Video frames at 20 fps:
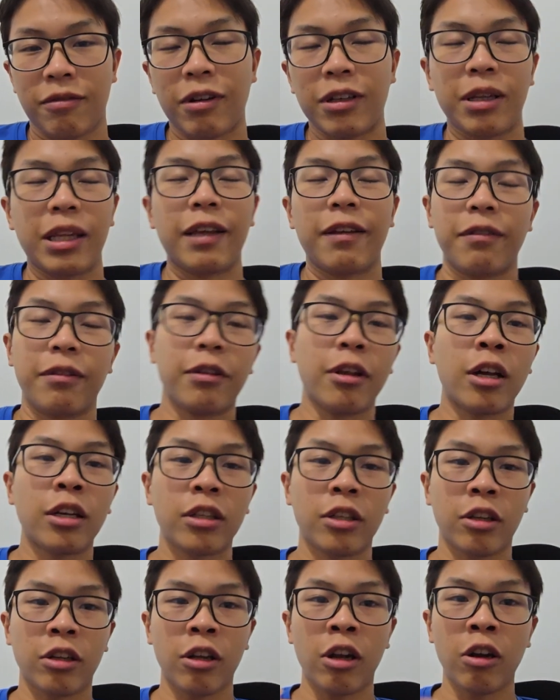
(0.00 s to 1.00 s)
Well,
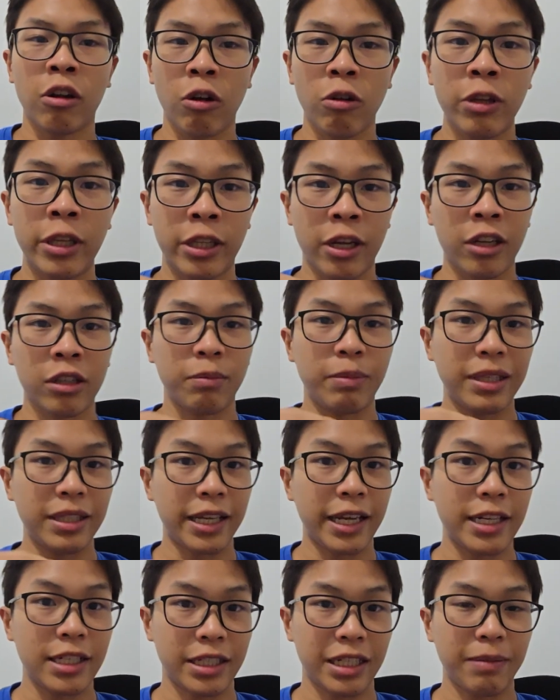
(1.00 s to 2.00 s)
not only not
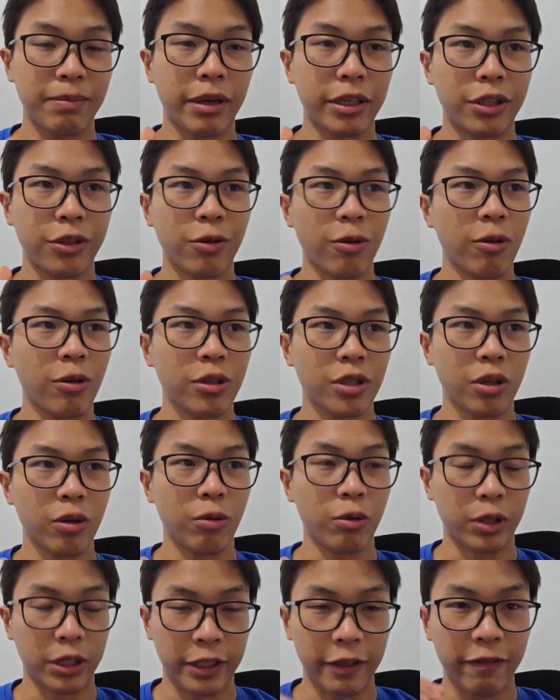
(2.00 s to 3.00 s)
be lazy, but to
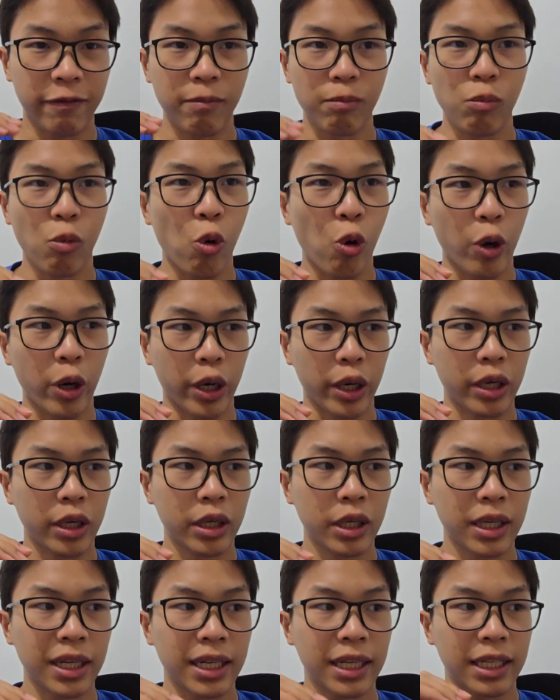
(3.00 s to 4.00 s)
also give
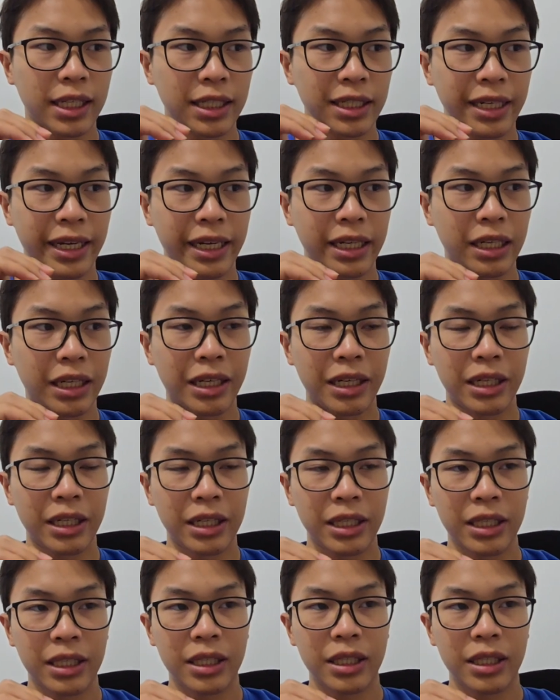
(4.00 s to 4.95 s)
more than